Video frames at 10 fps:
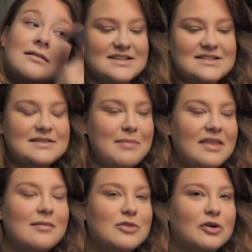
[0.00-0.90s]
It doesn't
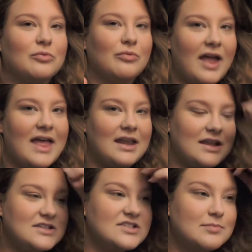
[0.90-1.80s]
make them look red,
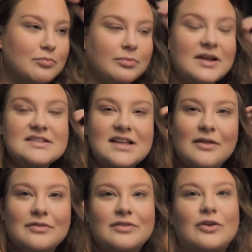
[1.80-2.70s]
it just brings
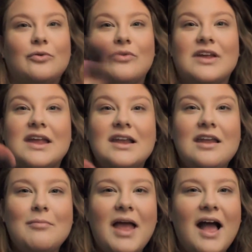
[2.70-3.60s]
out the green
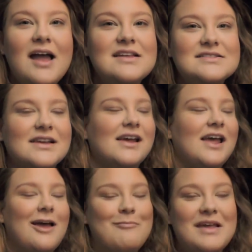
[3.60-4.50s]
in my eyes,
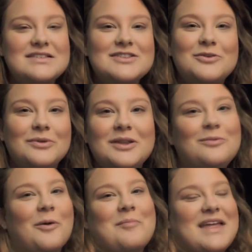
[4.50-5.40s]
makes it look really
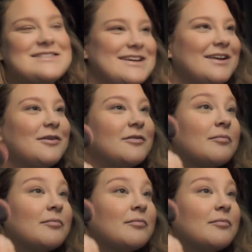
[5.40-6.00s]
romantic.